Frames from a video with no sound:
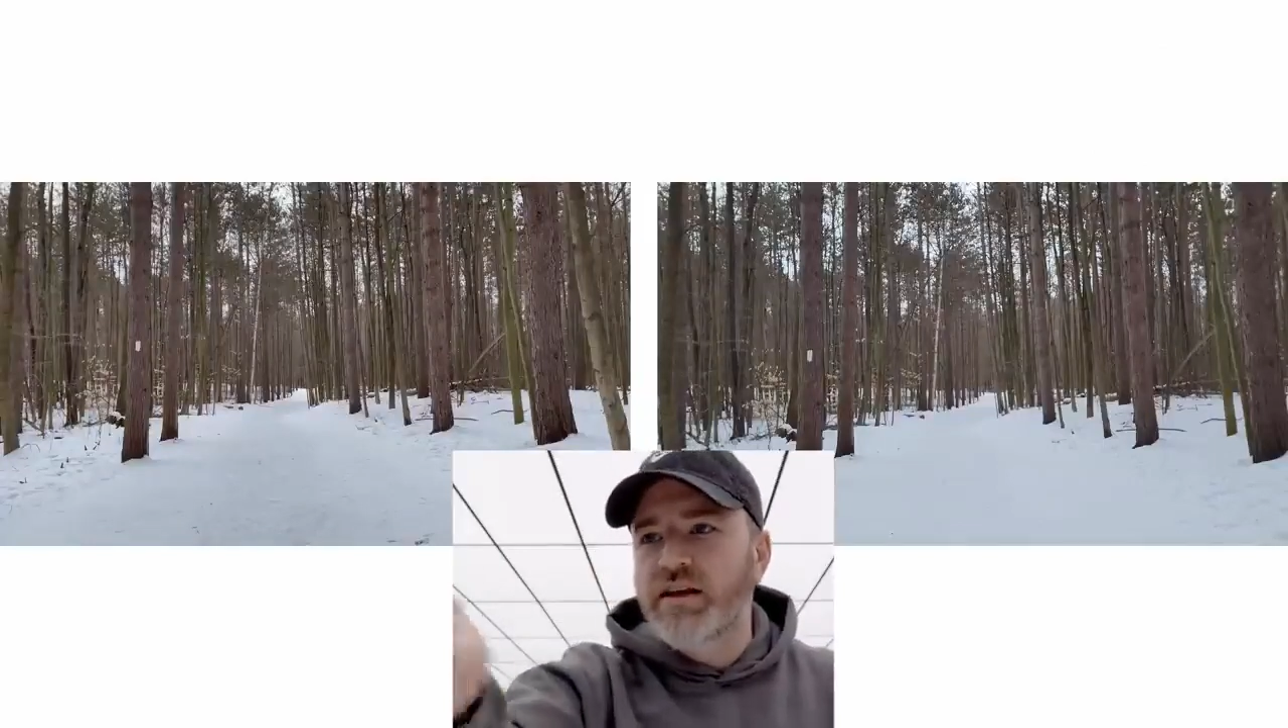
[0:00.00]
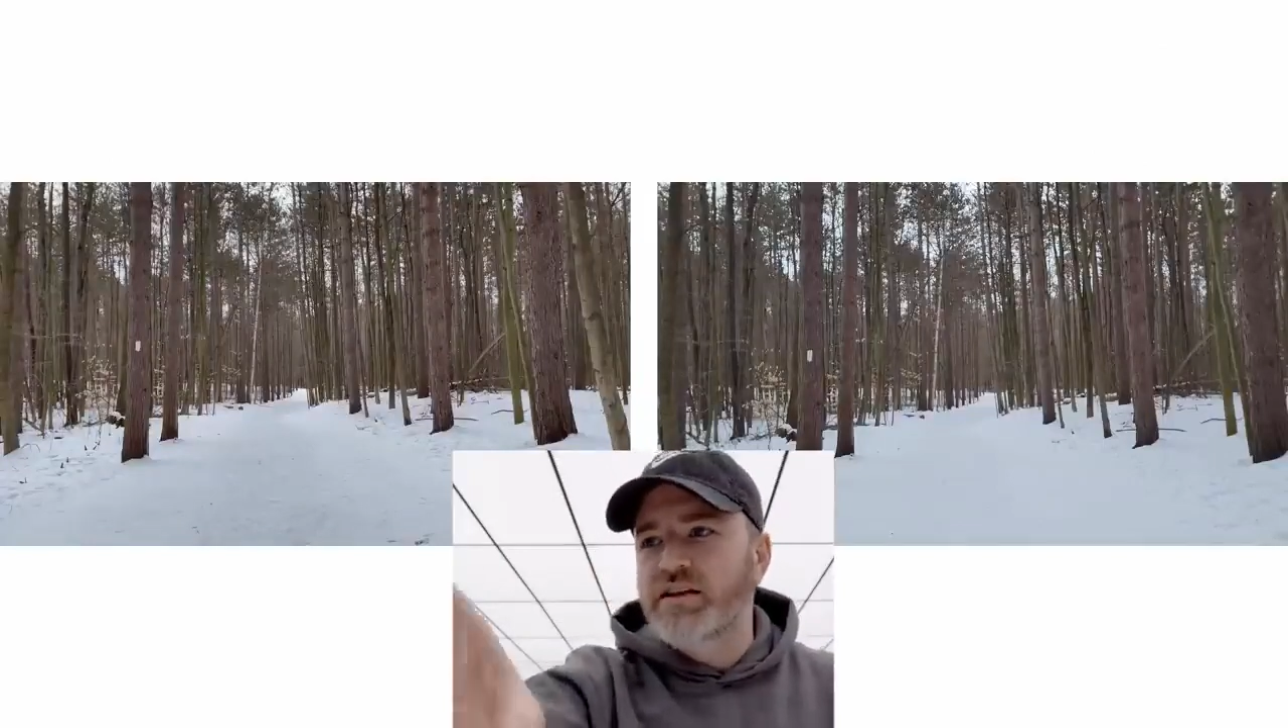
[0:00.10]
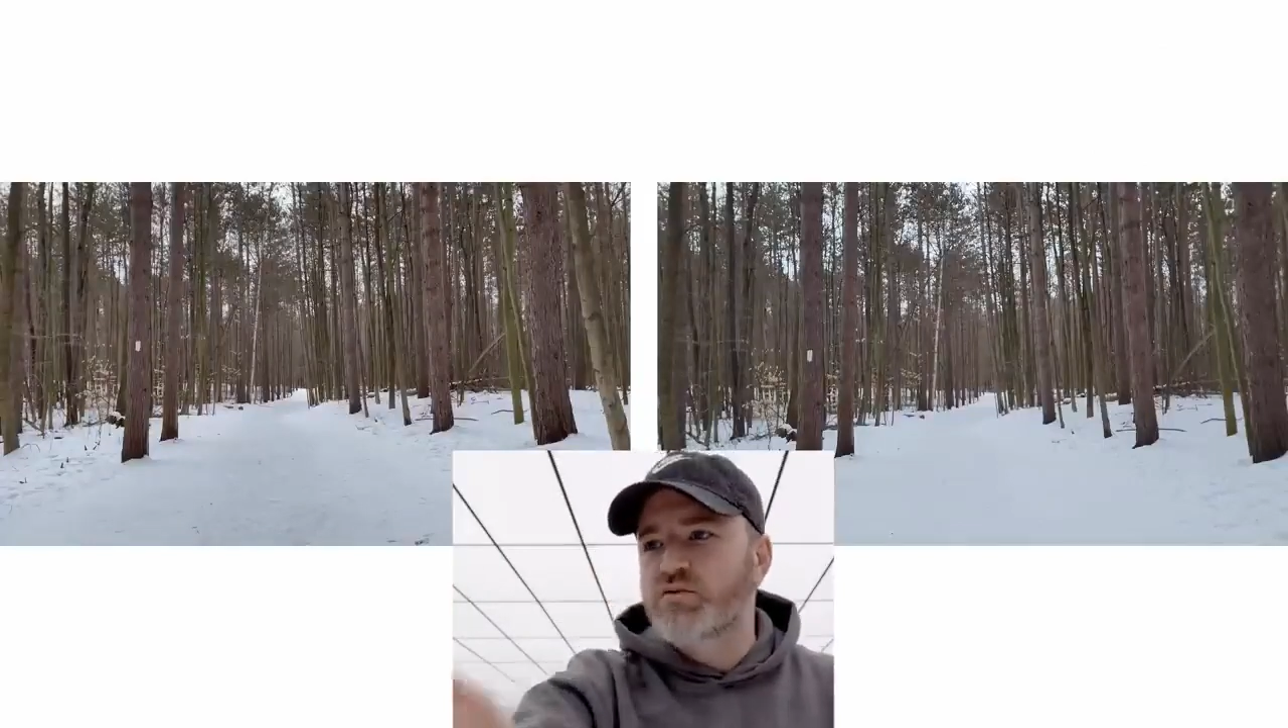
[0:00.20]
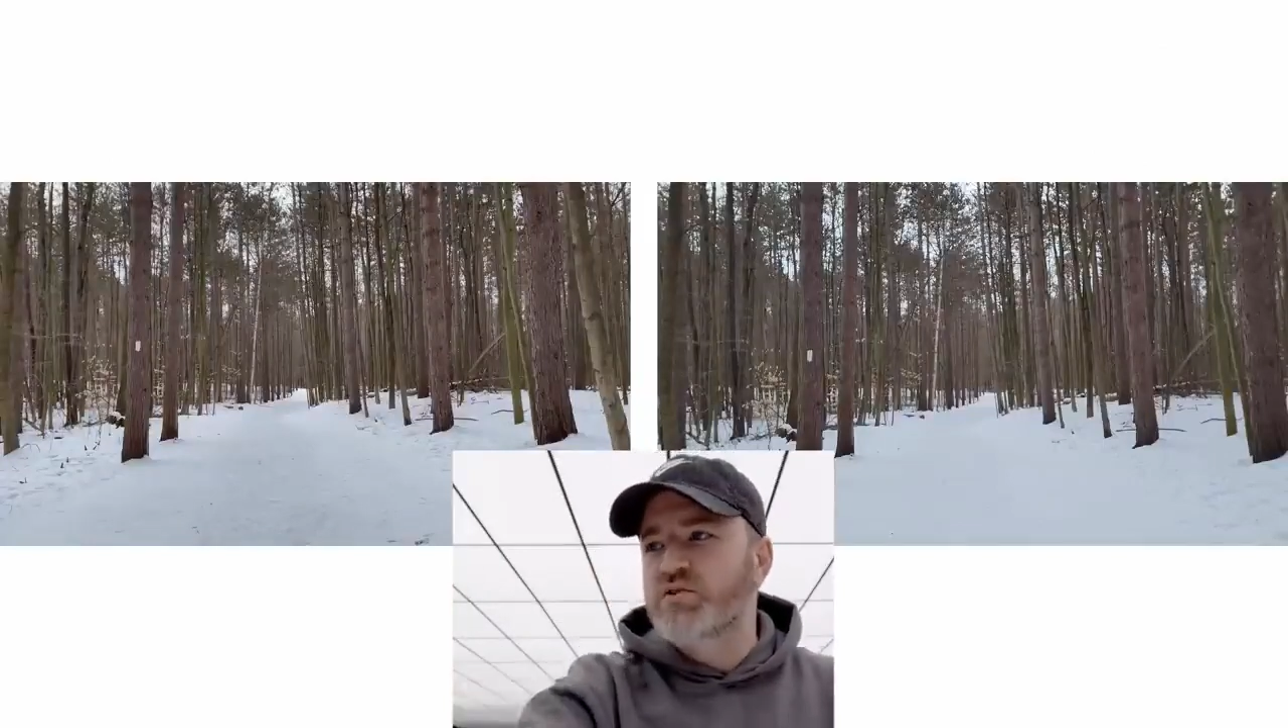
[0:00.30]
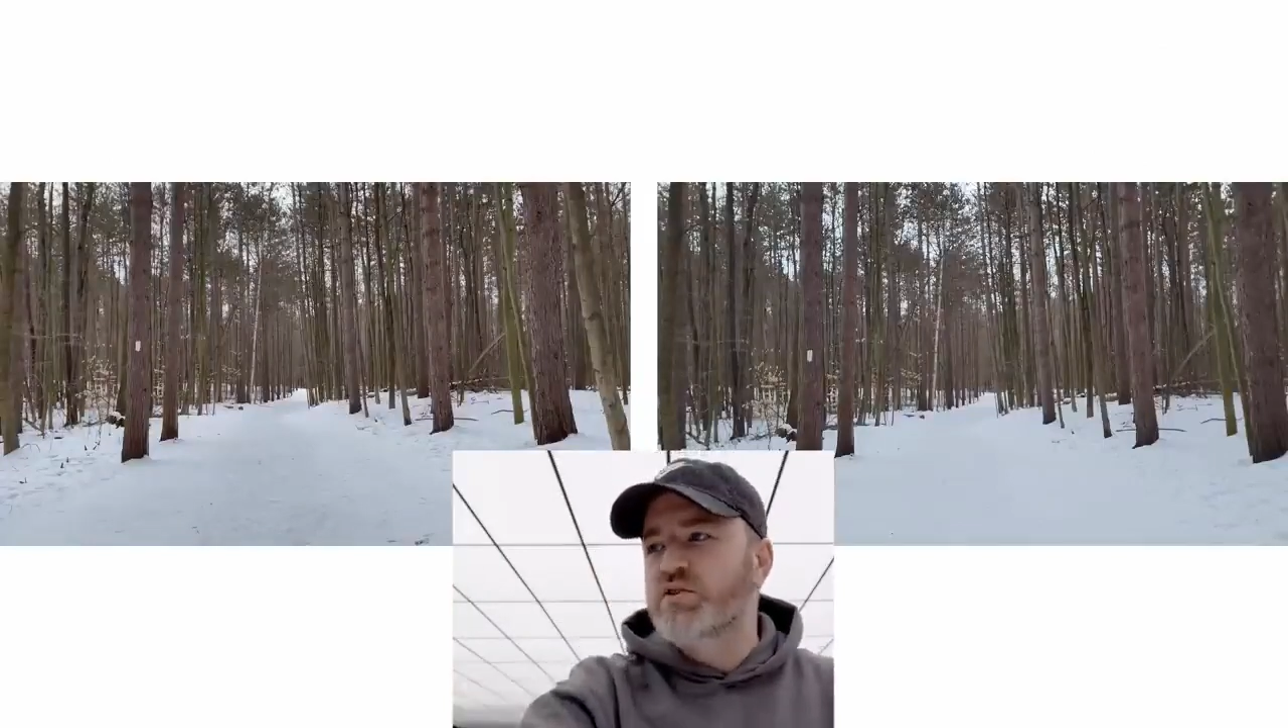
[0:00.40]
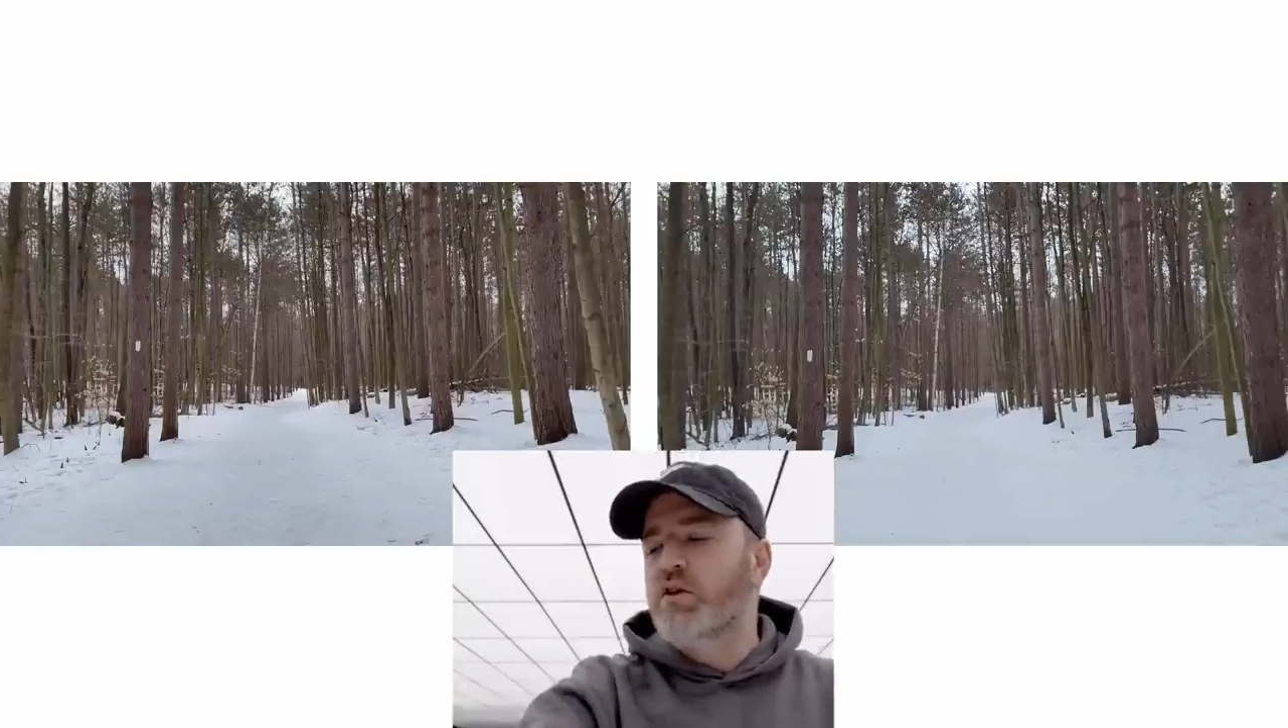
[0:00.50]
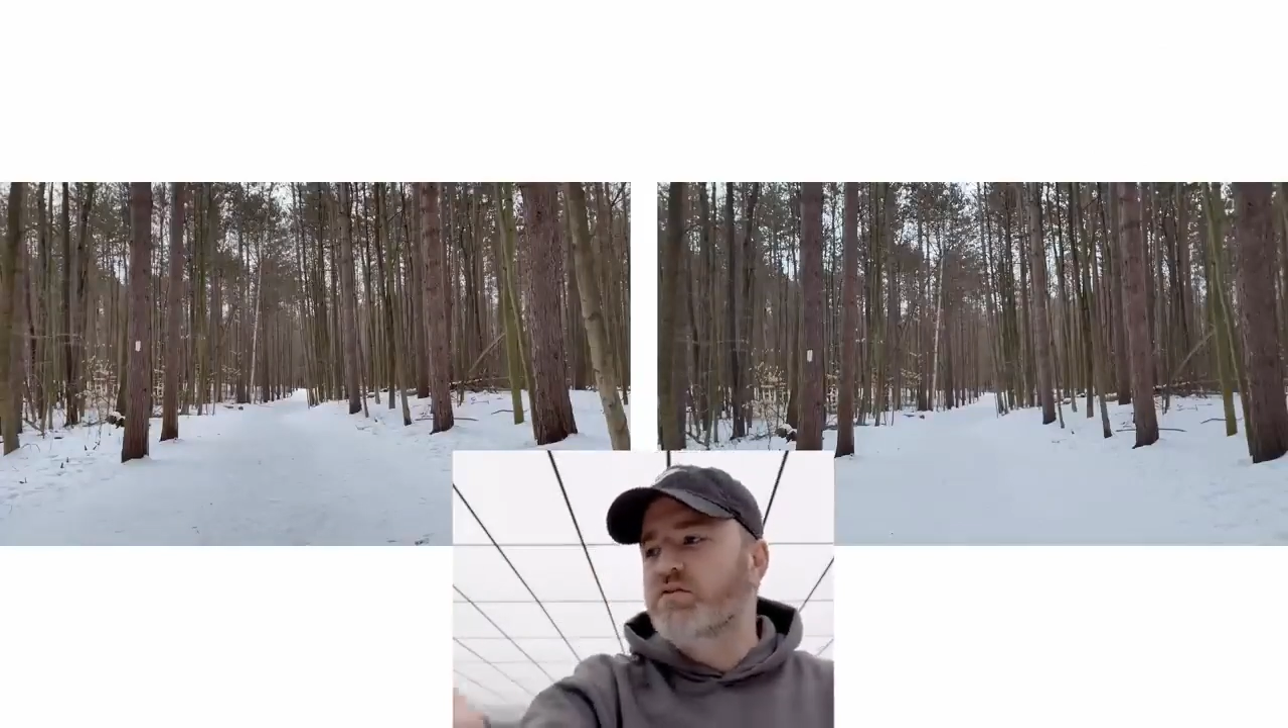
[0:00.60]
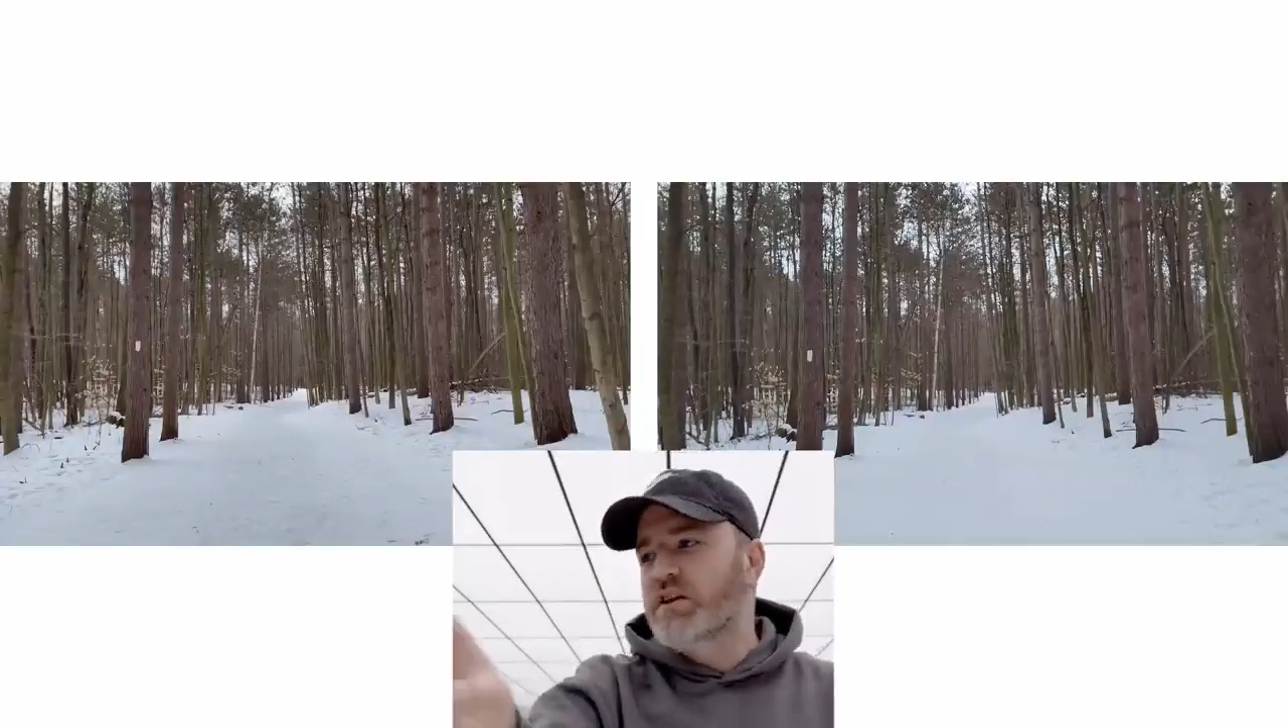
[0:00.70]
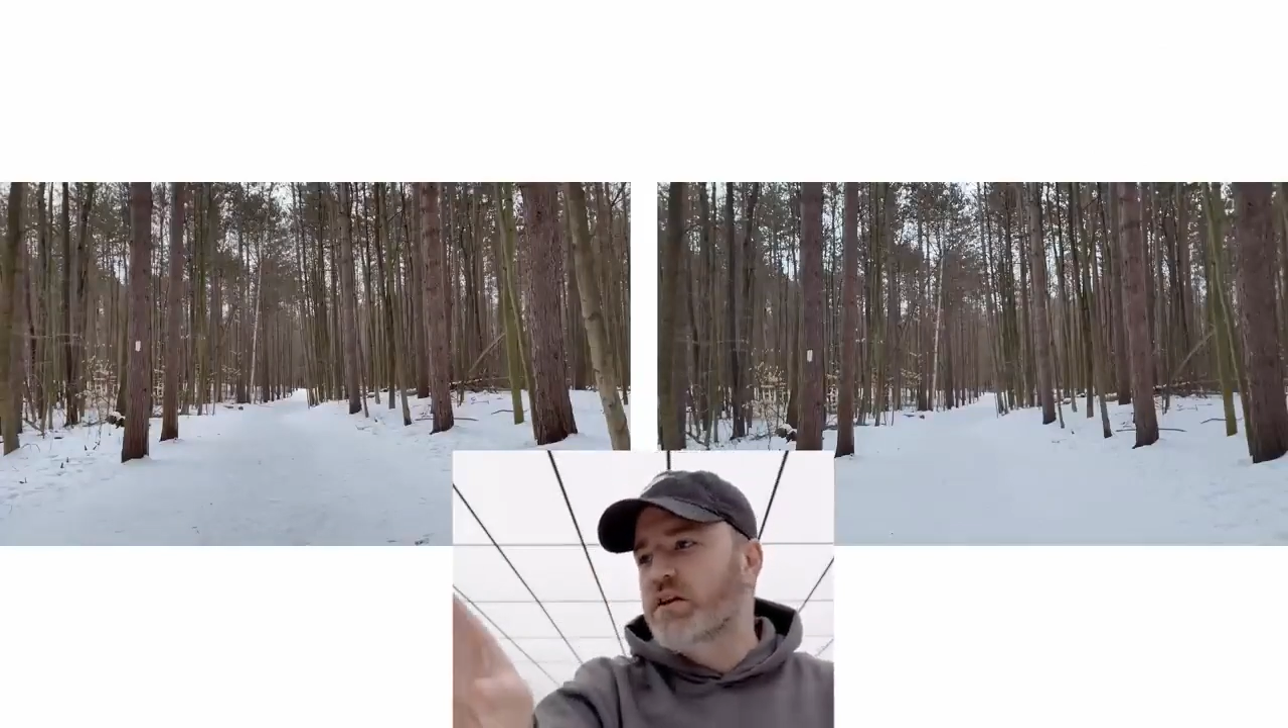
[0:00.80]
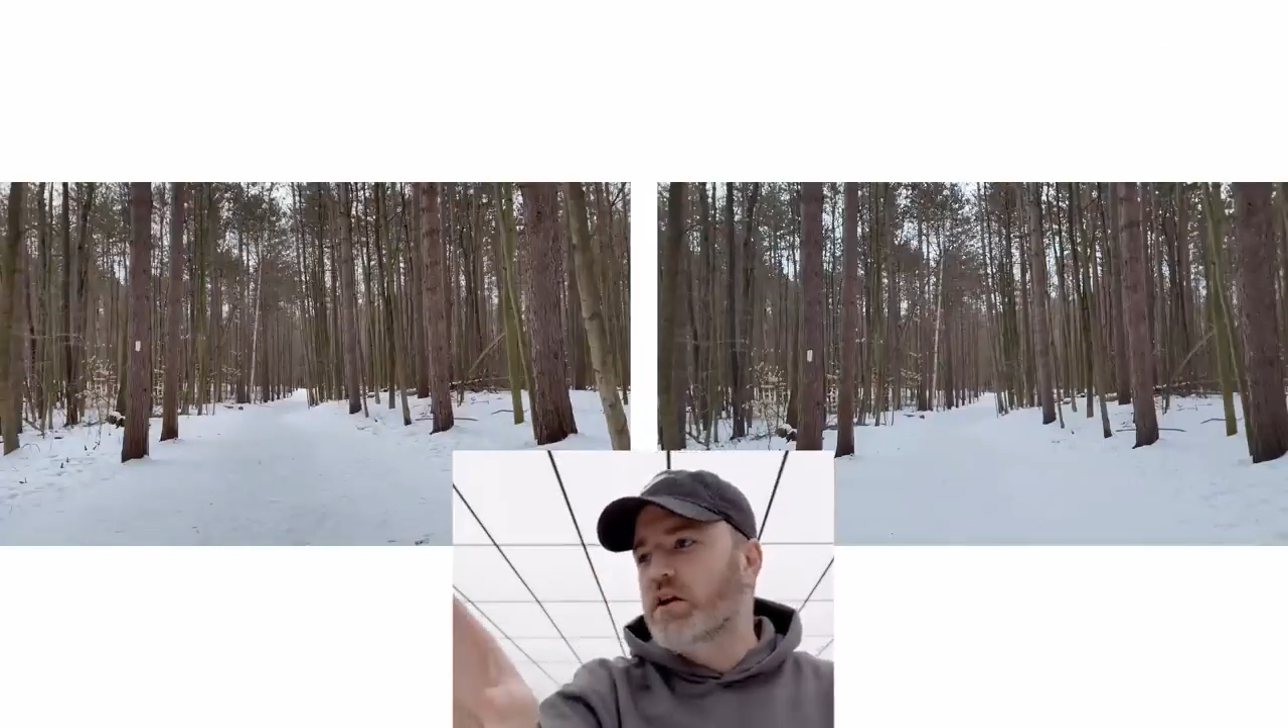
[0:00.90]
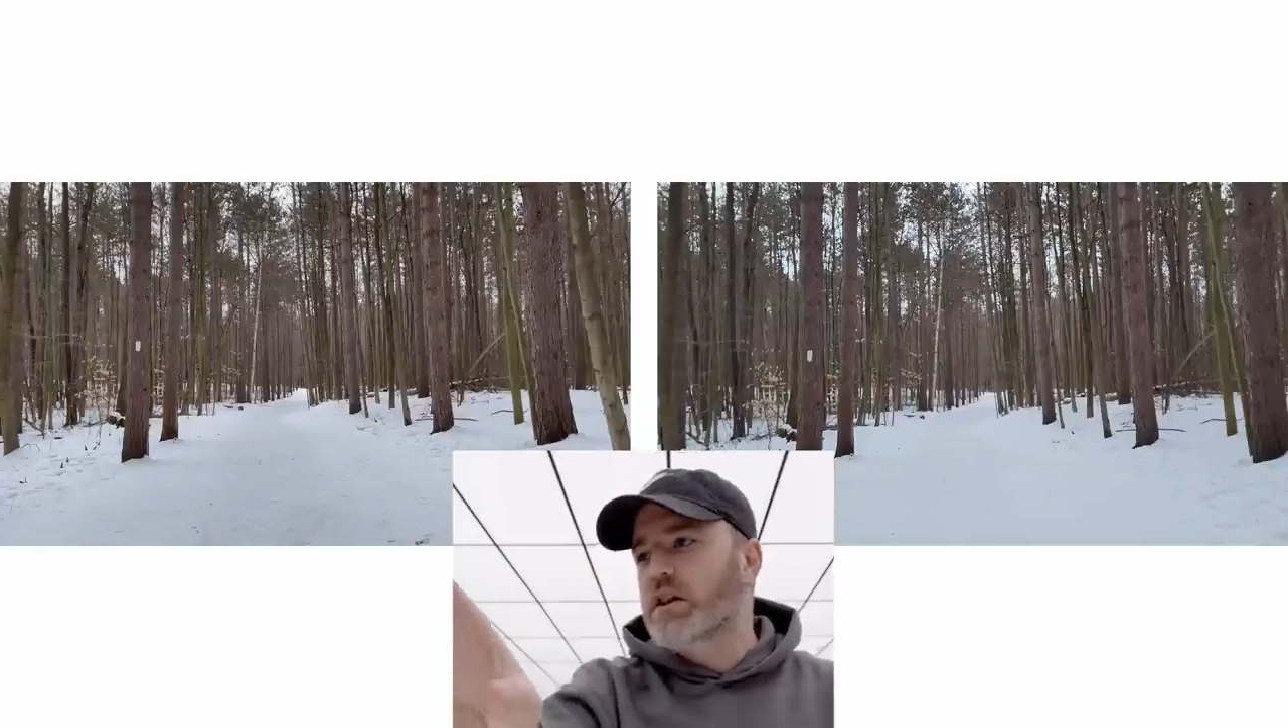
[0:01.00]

is resolving